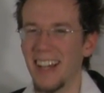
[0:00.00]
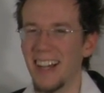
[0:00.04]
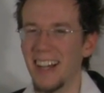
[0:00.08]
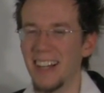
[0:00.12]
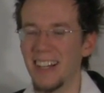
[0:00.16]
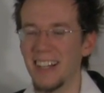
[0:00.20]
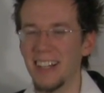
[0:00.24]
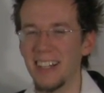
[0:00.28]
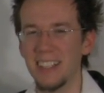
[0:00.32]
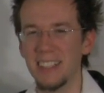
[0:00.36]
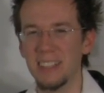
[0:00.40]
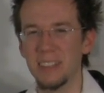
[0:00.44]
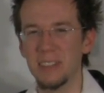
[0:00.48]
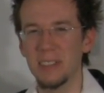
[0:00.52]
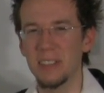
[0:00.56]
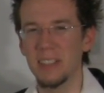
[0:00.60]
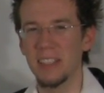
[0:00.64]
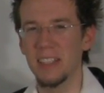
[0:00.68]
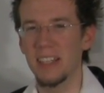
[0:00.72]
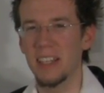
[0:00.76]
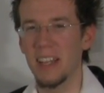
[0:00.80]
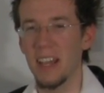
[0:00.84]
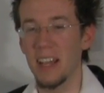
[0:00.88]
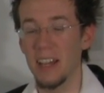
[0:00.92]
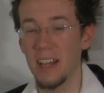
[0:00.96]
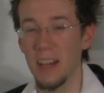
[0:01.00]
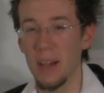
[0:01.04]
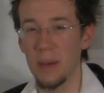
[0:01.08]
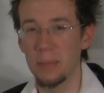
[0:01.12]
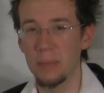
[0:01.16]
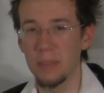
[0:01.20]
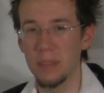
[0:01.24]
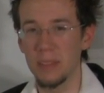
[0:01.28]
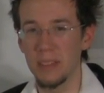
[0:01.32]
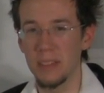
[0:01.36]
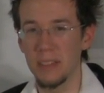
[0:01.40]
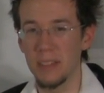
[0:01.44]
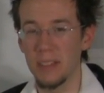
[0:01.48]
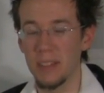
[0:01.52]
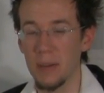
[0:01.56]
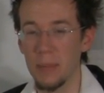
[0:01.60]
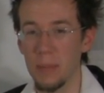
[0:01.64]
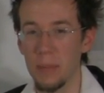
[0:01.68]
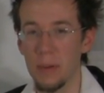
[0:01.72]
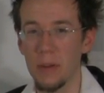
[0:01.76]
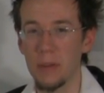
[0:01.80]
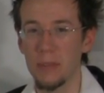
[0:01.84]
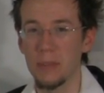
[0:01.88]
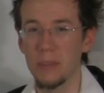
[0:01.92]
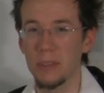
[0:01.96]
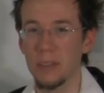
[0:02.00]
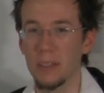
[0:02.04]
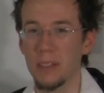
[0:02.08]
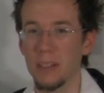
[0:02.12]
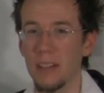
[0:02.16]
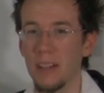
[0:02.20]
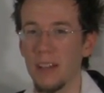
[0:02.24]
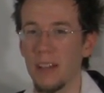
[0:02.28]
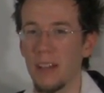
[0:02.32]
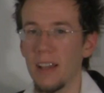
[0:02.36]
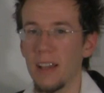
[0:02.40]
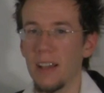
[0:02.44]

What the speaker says: It's really kind of up to the composer.